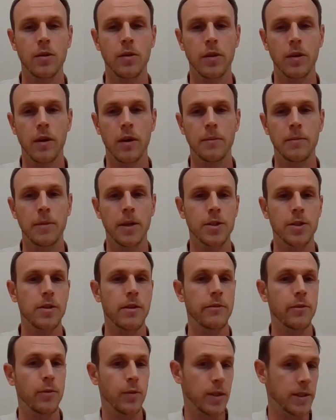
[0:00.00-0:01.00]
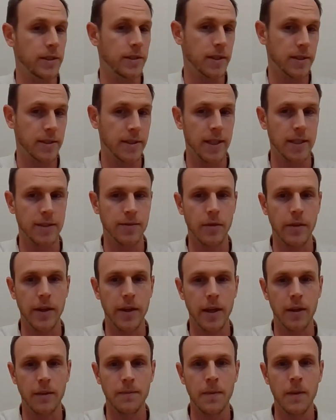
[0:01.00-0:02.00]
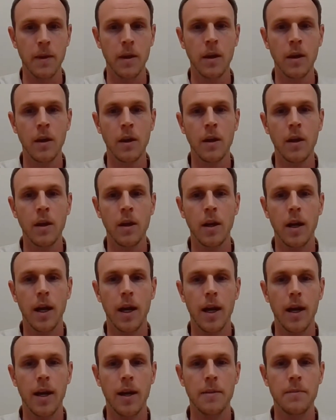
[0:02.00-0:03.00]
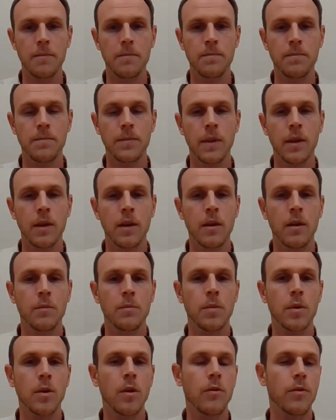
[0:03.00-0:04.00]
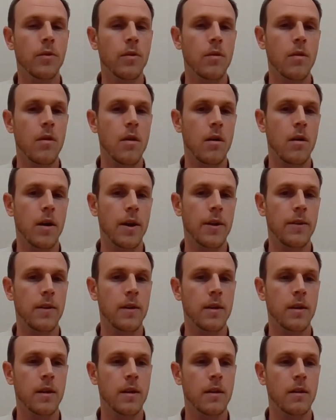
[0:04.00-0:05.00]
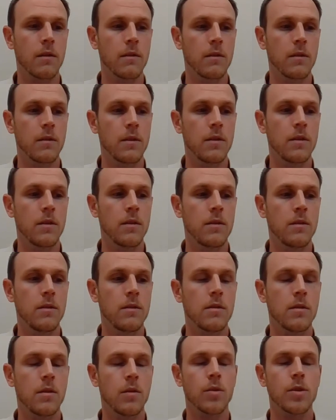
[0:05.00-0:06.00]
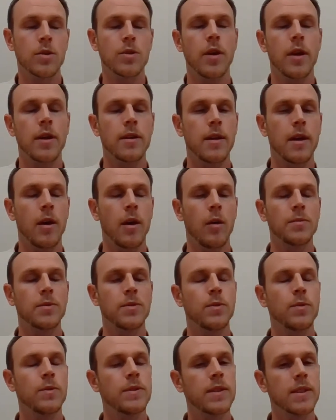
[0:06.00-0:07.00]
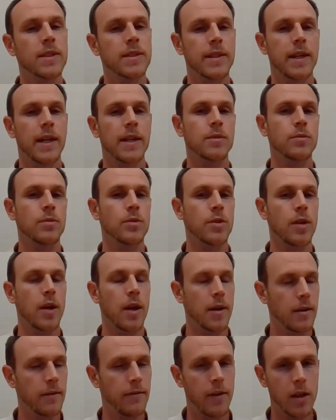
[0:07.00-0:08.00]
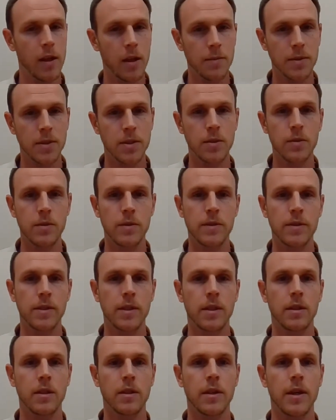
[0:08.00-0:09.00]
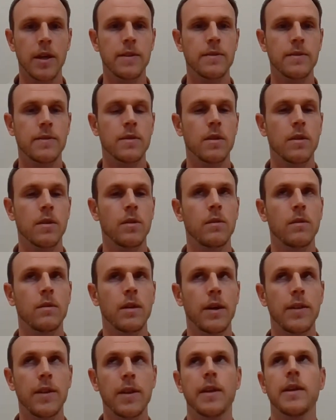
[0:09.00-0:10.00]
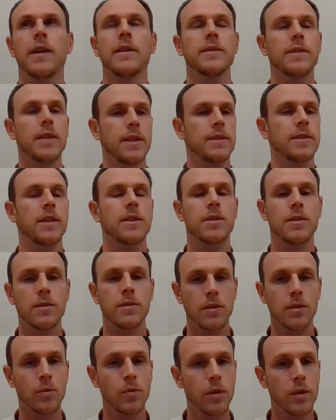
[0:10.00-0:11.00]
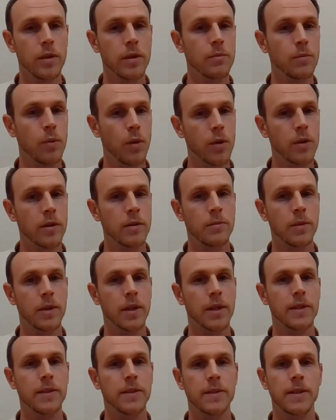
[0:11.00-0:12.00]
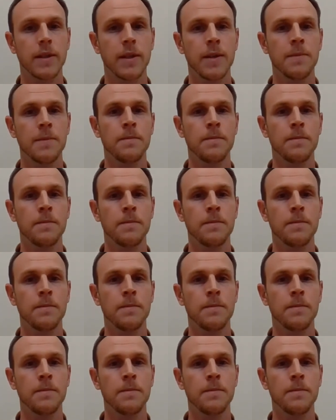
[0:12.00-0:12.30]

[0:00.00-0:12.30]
going on to make sure everyone is successful there. Um, but overall, I think we're trying to help student success. We're trying to develop students here, and so I think SI sessions are really important because